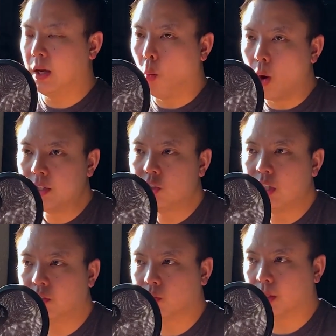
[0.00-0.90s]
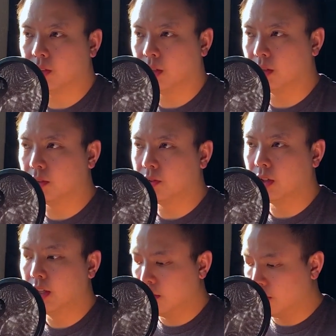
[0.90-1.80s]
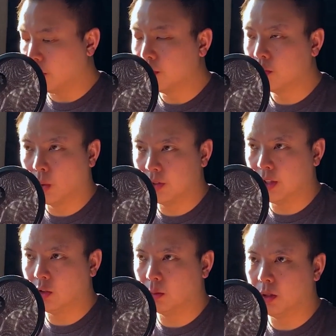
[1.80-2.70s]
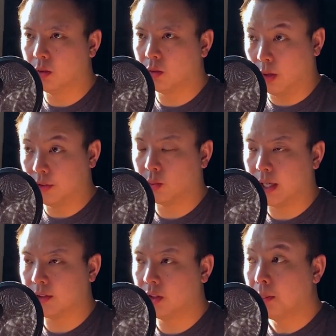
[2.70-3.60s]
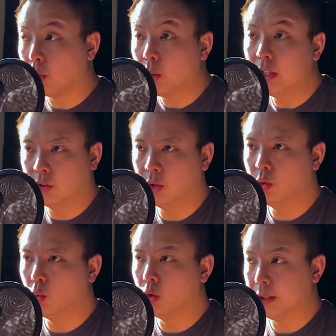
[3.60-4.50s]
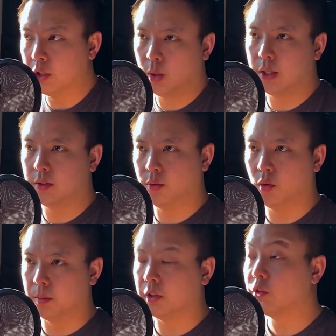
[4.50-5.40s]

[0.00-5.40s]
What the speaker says: when Jesus returns, those who are dead will be resurrected, but we too will be transformed.